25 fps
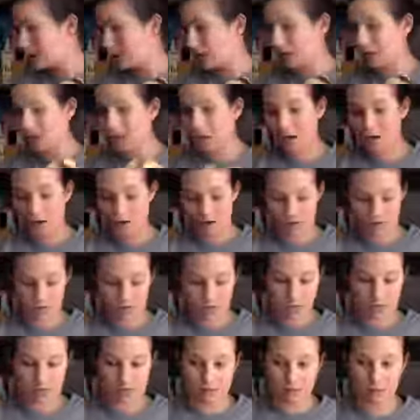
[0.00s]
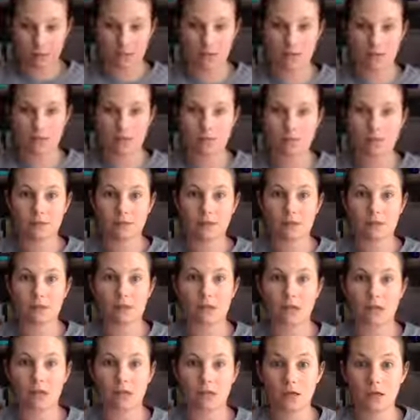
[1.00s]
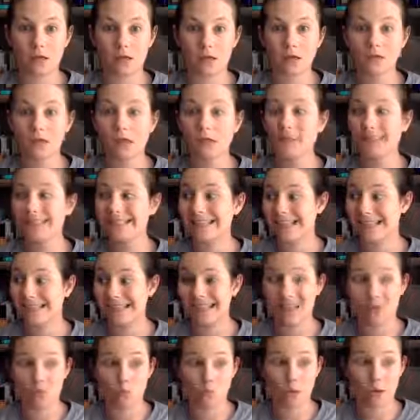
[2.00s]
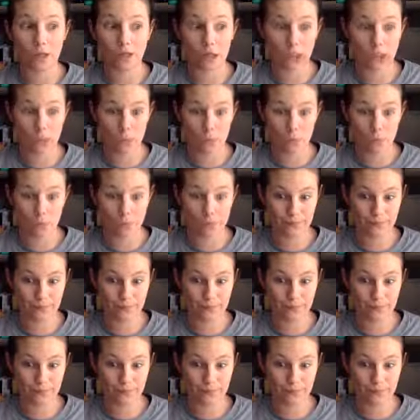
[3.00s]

a carrier case like this to take with you.